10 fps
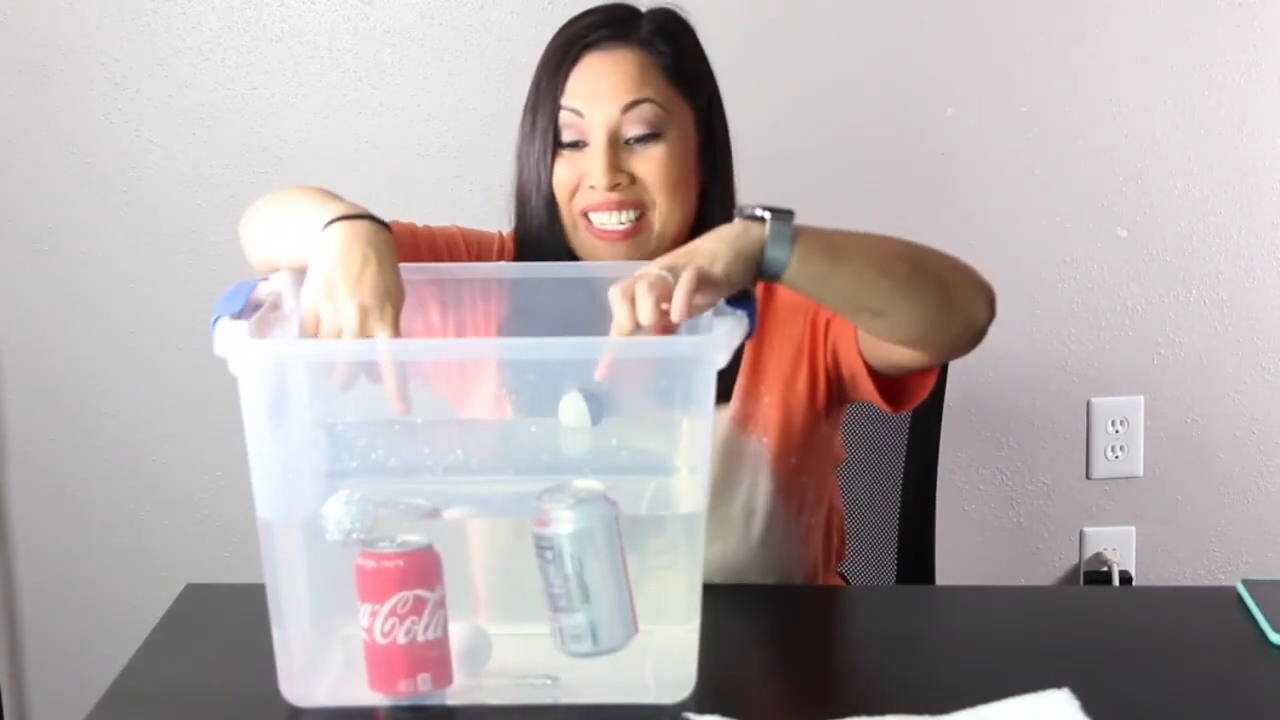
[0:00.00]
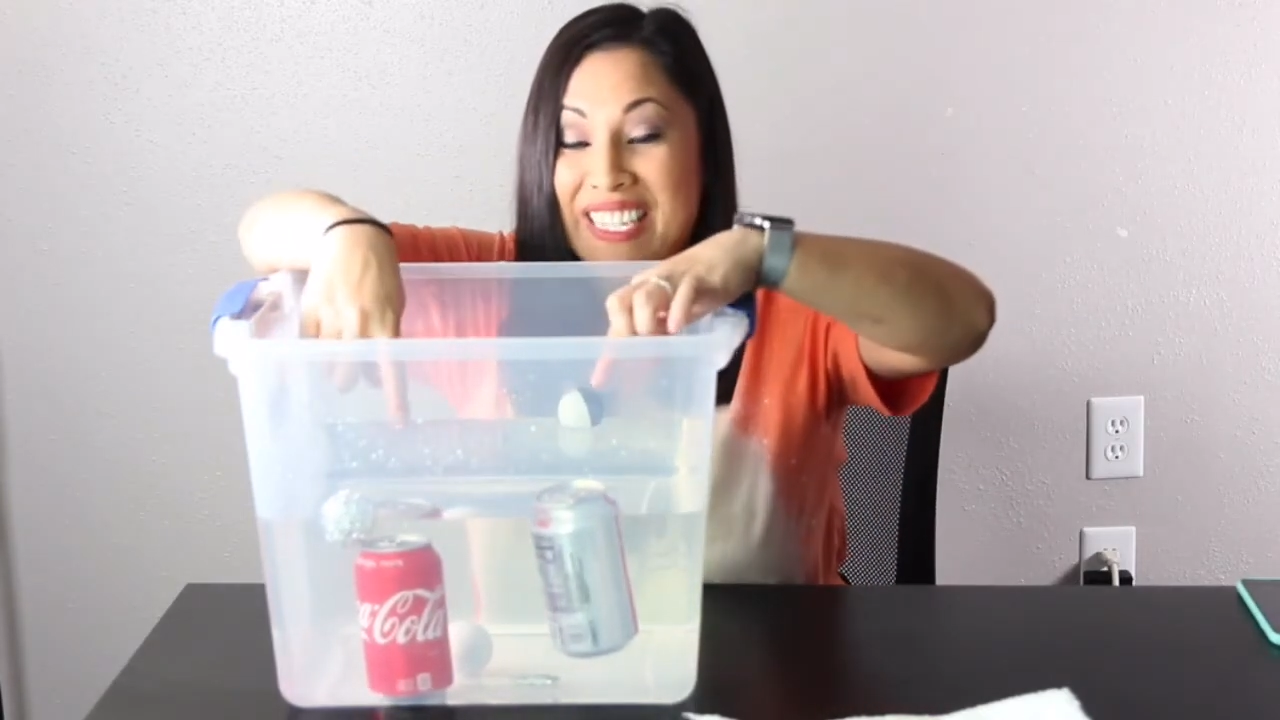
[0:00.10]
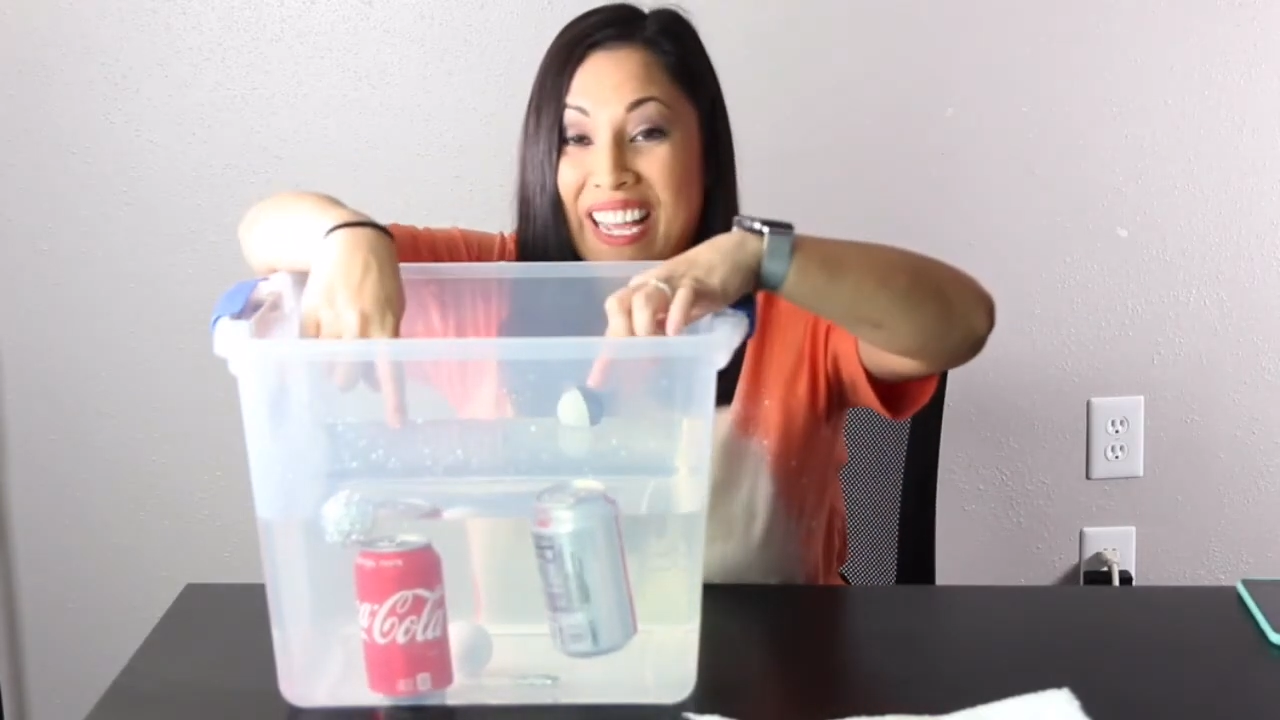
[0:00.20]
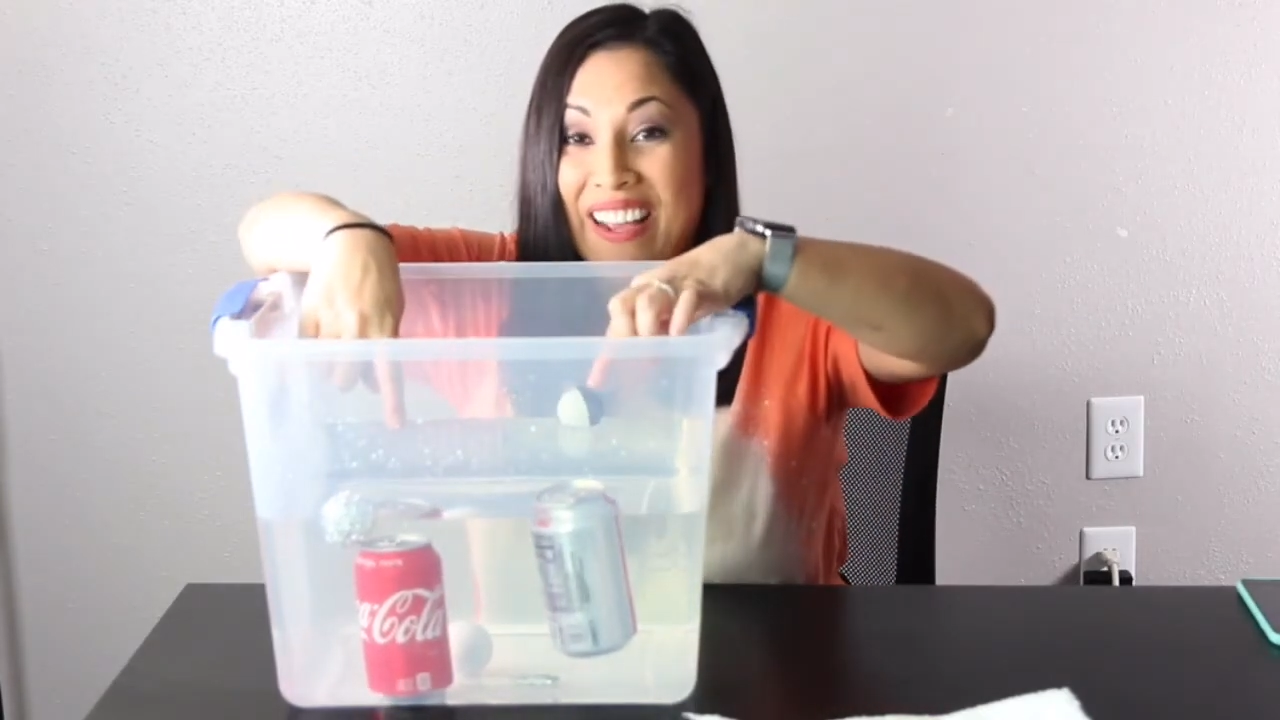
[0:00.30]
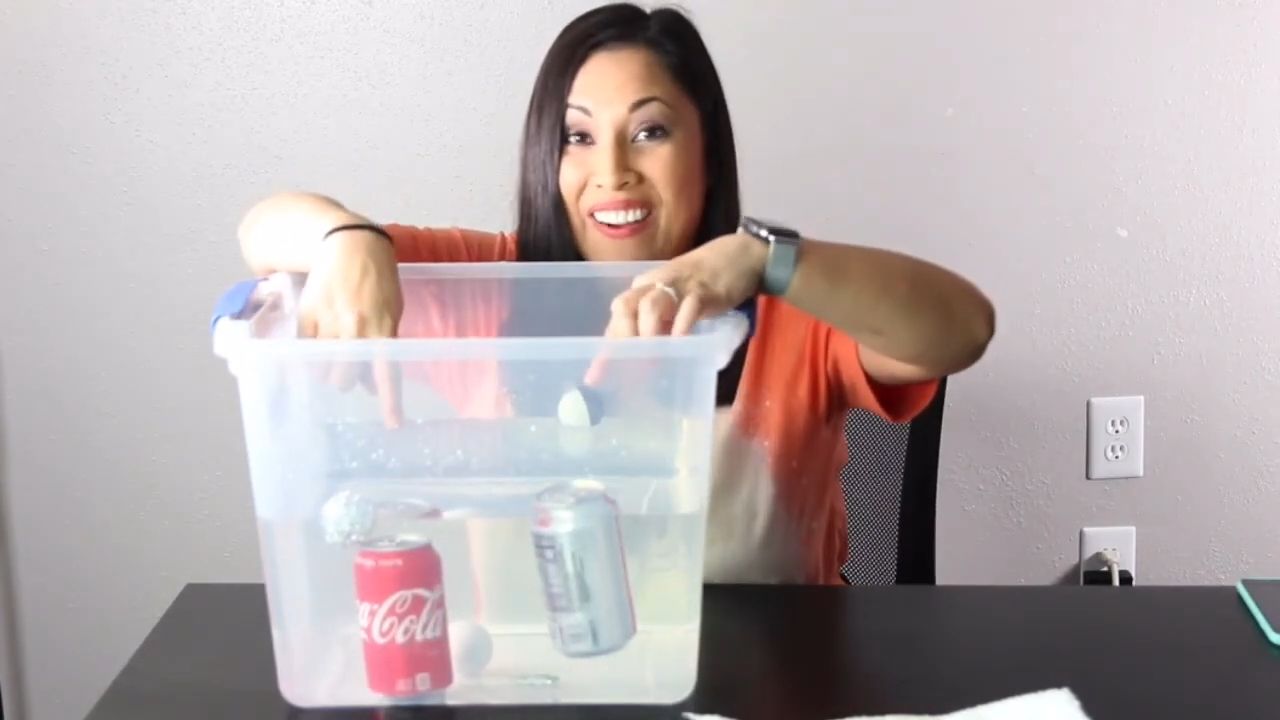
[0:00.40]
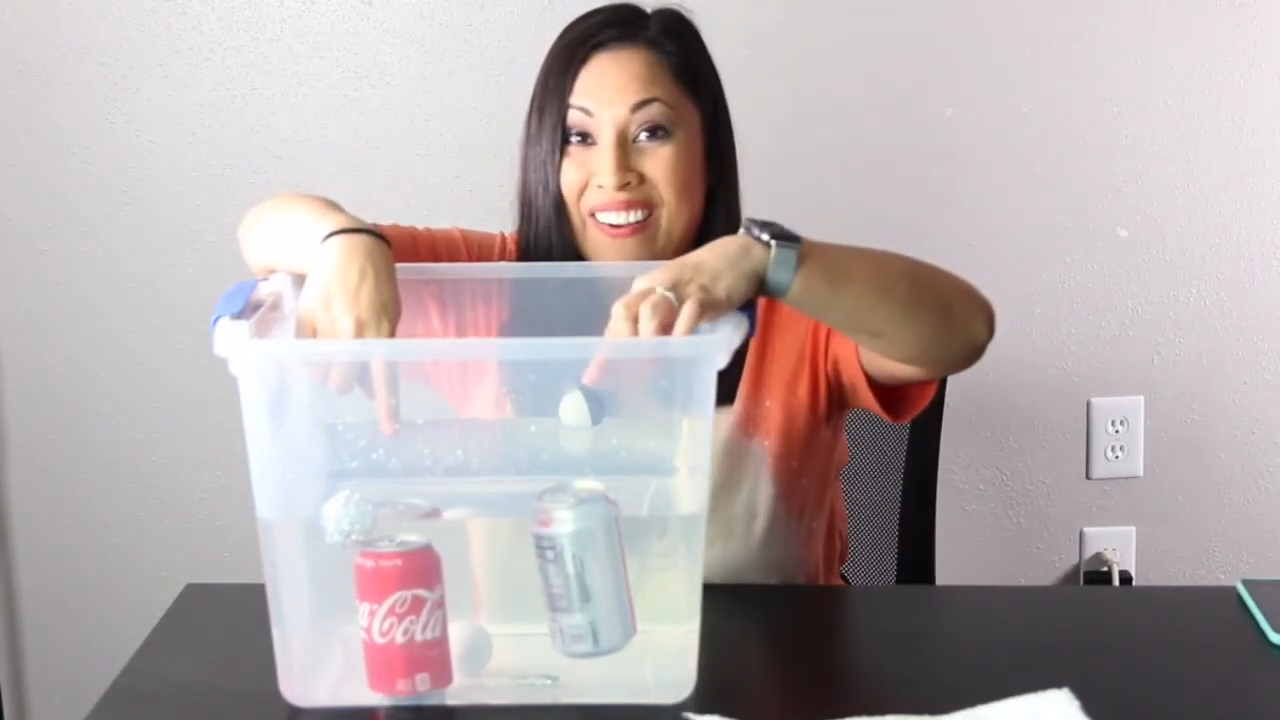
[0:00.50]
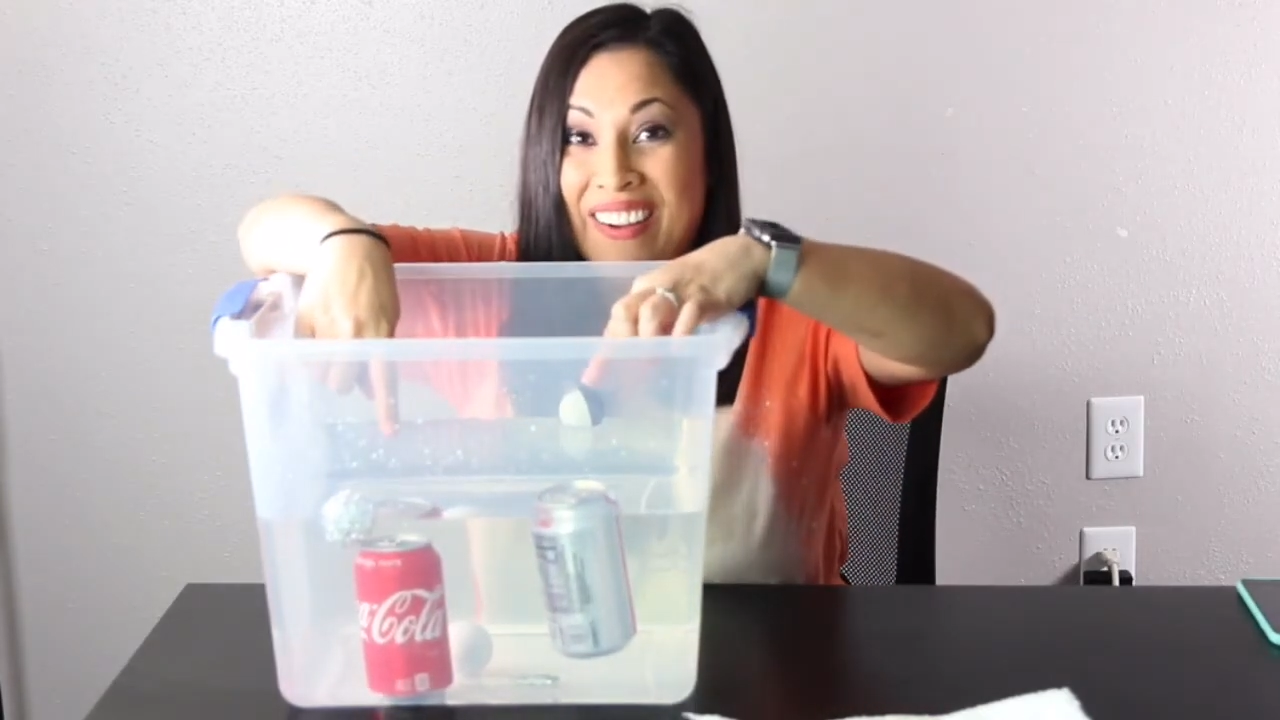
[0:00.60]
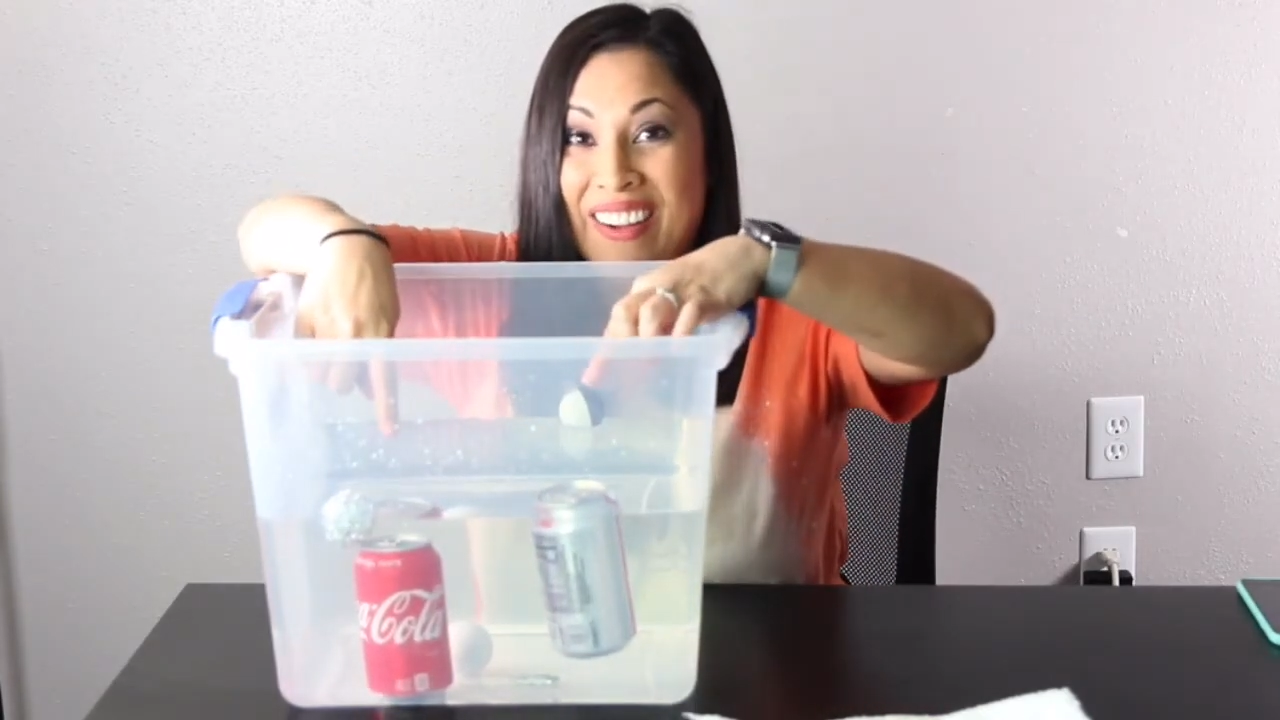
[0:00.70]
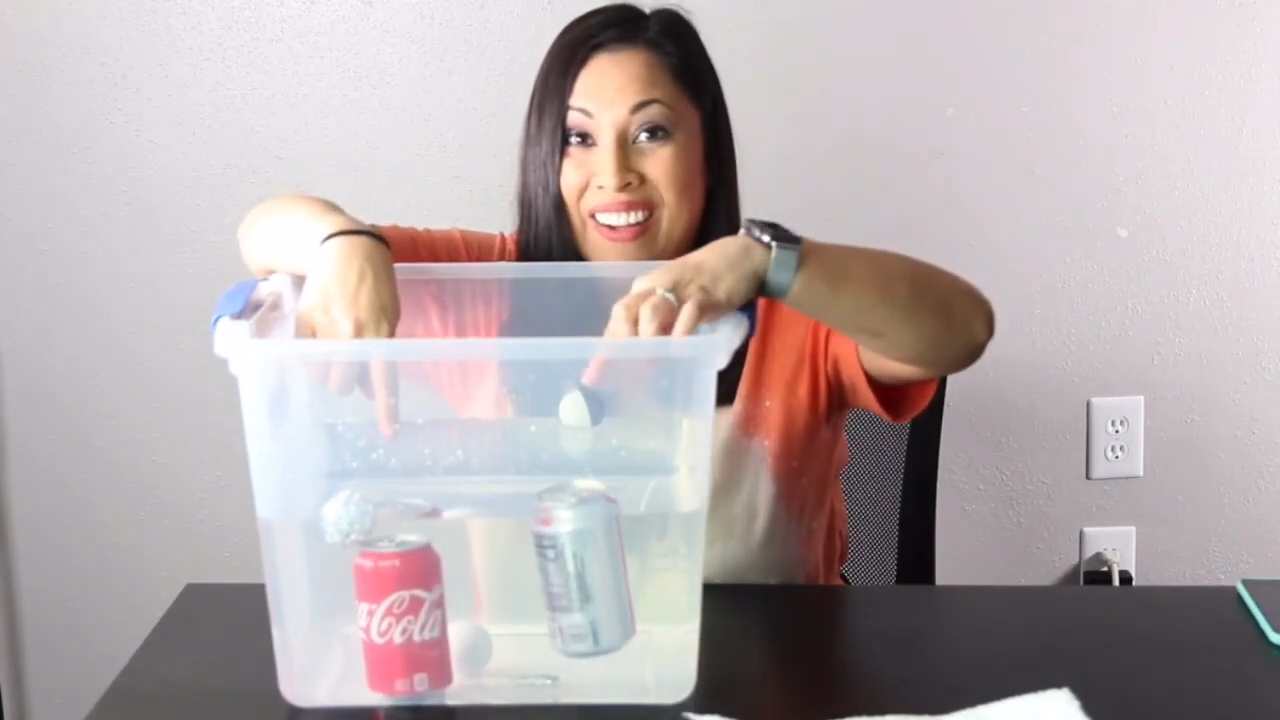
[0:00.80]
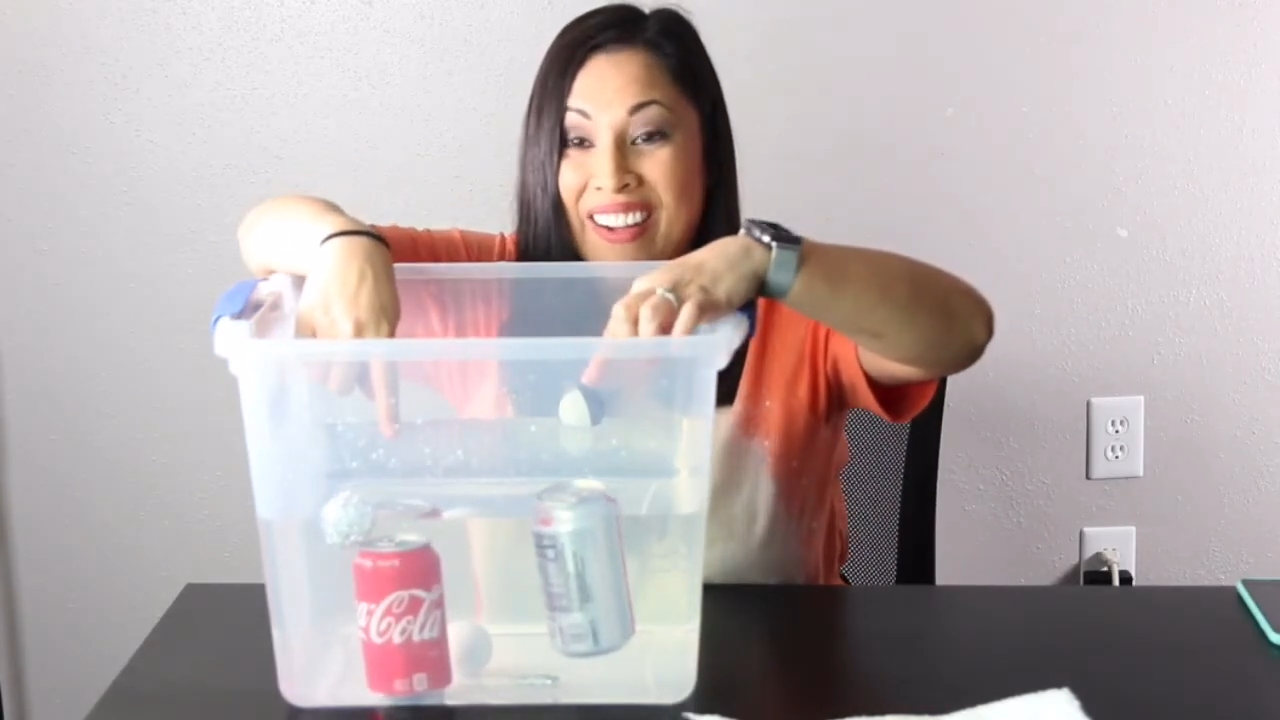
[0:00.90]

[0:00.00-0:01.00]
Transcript: tell,